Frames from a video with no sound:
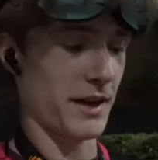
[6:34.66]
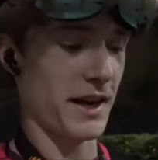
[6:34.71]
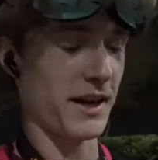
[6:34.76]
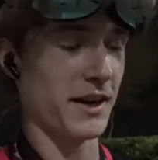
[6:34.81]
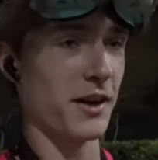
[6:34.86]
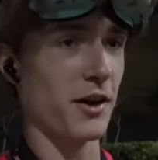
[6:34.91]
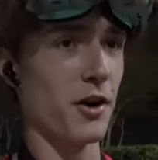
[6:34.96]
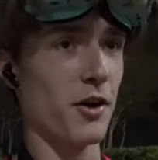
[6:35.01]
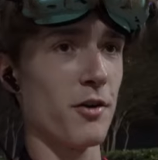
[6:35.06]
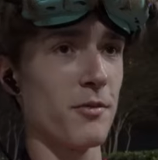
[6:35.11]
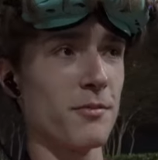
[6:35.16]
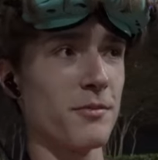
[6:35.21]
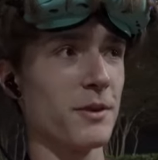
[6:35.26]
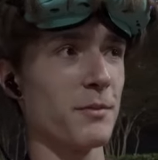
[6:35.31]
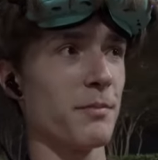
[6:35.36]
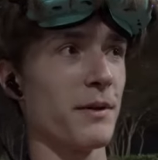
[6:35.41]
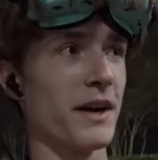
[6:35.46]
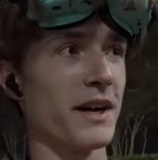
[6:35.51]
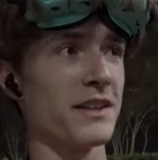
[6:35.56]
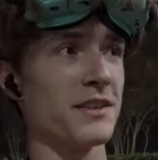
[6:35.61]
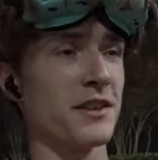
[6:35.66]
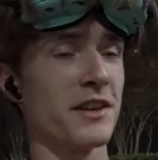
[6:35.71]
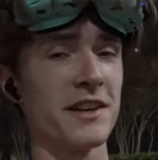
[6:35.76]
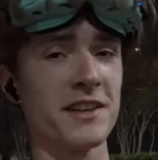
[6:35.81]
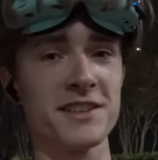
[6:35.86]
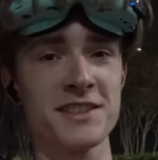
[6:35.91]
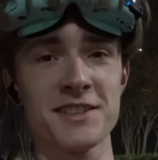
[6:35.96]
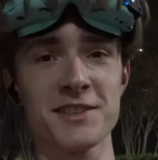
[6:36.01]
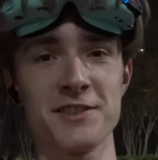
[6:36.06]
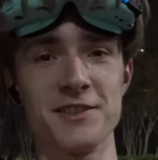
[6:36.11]
Back home and back to high
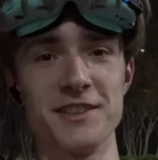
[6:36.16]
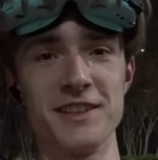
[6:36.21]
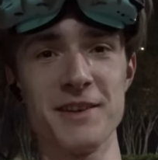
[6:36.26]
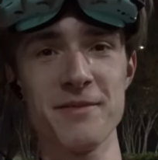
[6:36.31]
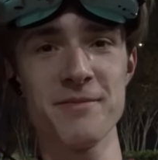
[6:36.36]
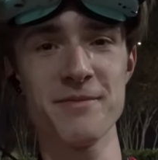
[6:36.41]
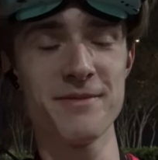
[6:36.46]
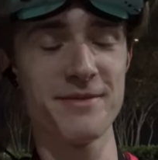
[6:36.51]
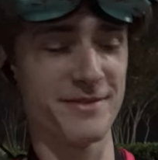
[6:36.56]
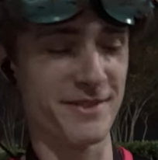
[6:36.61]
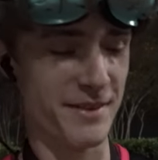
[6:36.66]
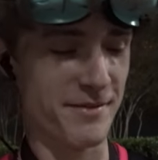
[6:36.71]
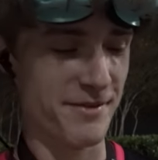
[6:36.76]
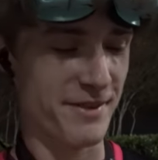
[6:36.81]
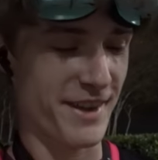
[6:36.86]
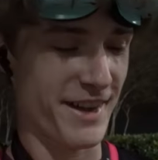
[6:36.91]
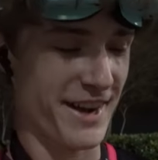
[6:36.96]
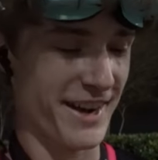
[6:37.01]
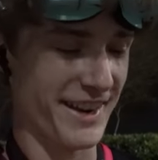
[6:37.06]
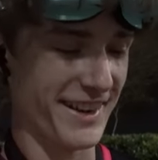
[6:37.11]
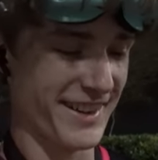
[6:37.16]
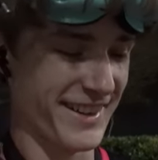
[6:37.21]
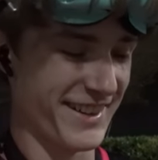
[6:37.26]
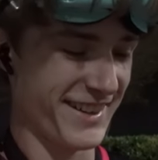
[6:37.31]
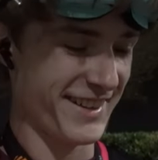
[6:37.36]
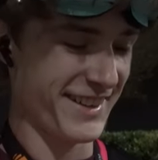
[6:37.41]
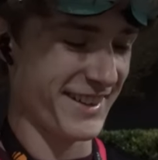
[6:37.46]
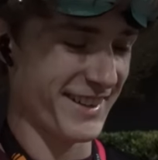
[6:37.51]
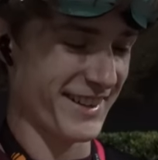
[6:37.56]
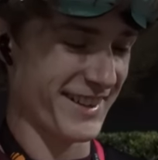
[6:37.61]
school. I'm, I'm not
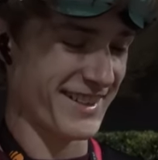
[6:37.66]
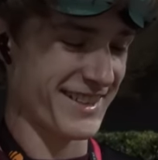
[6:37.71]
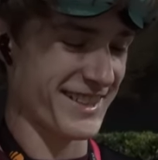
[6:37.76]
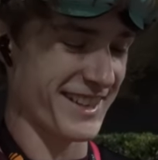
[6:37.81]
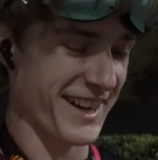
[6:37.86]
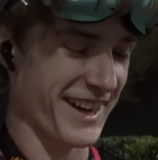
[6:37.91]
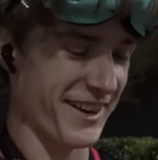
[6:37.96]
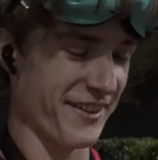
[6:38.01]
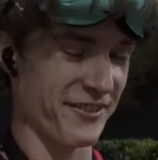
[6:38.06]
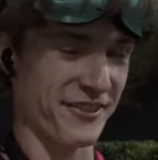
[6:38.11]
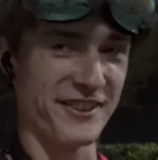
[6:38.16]
excited